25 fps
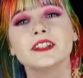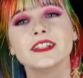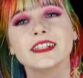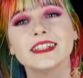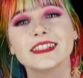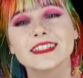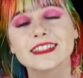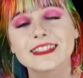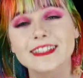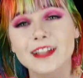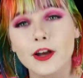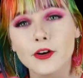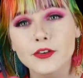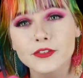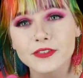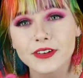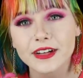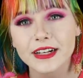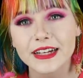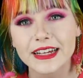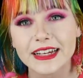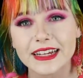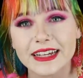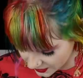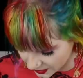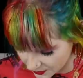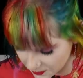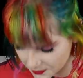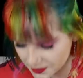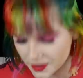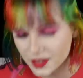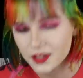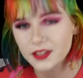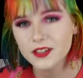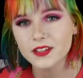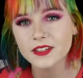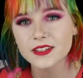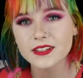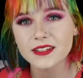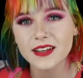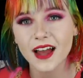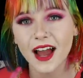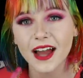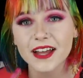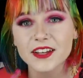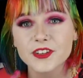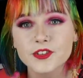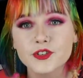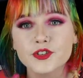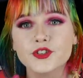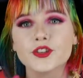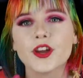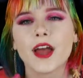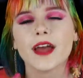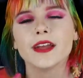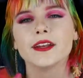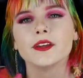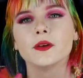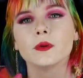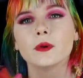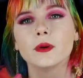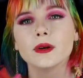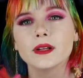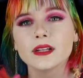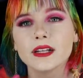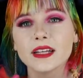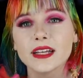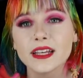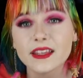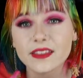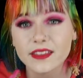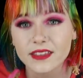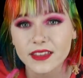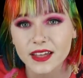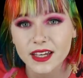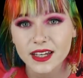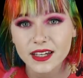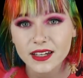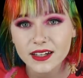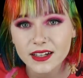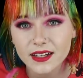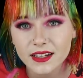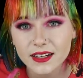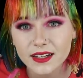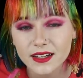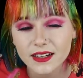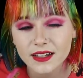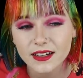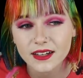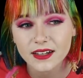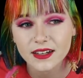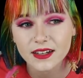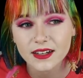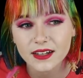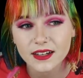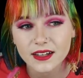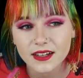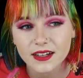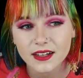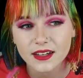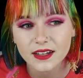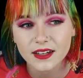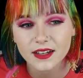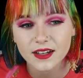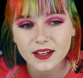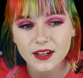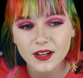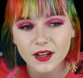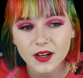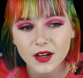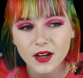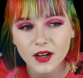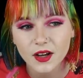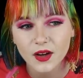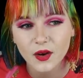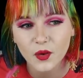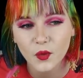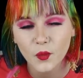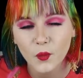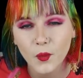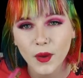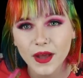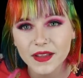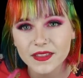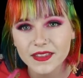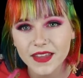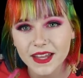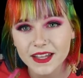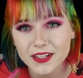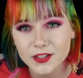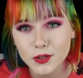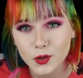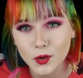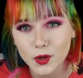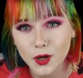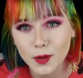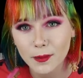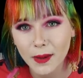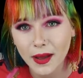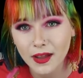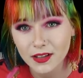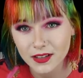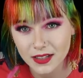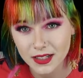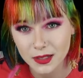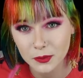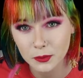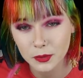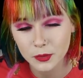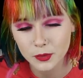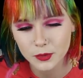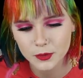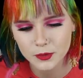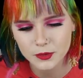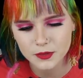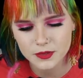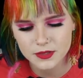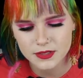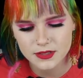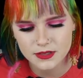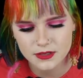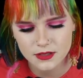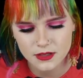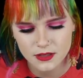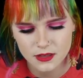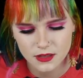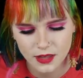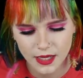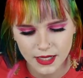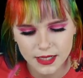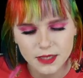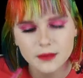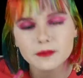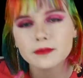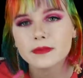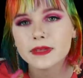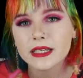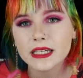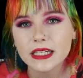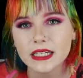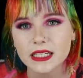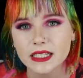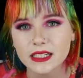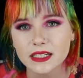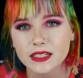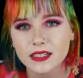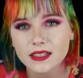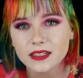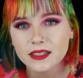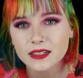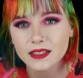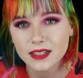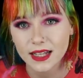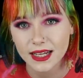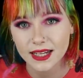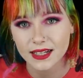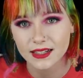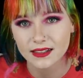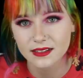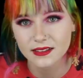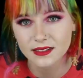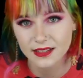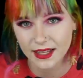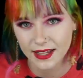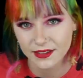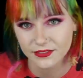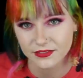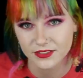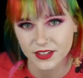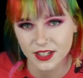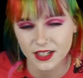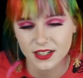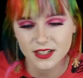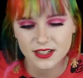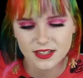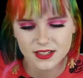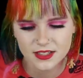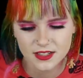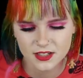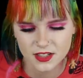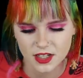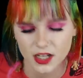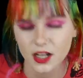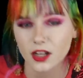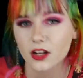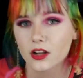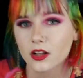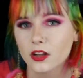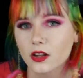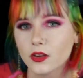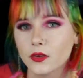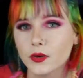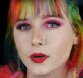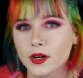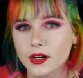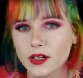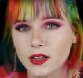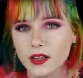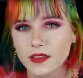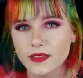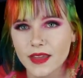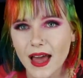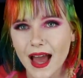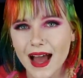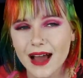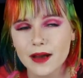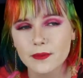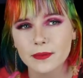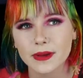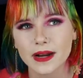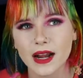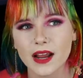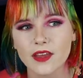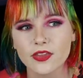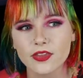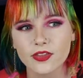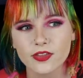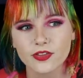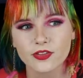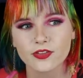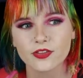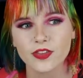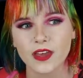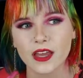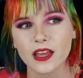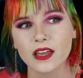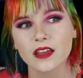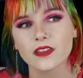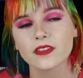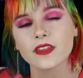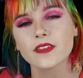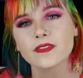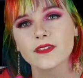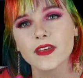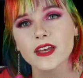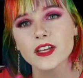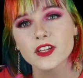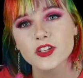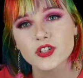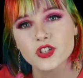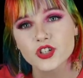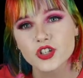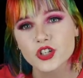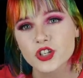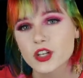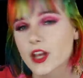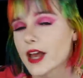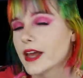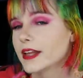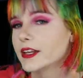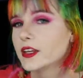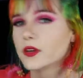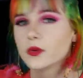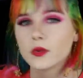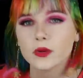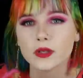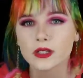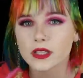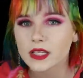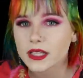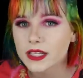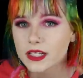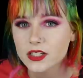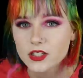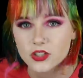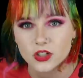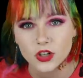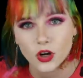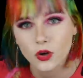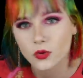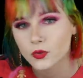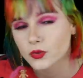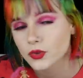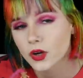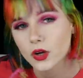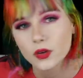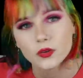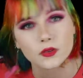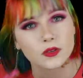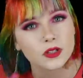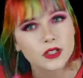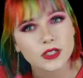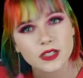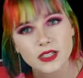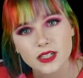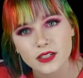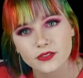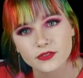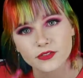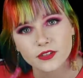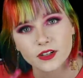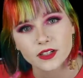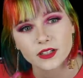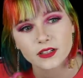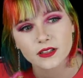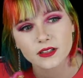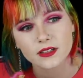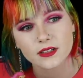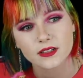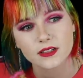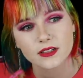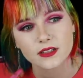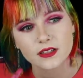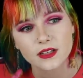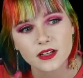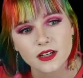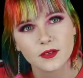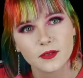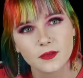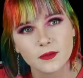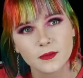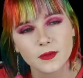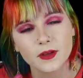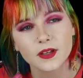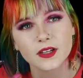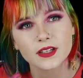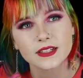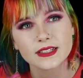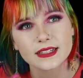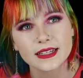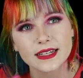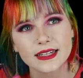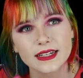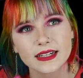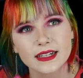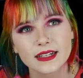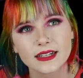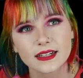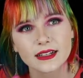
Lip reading: it's so funny because I genuinely think when they talk about liberals, they mean like leftists included in that. But I think that they genuinely don't know the difference because like,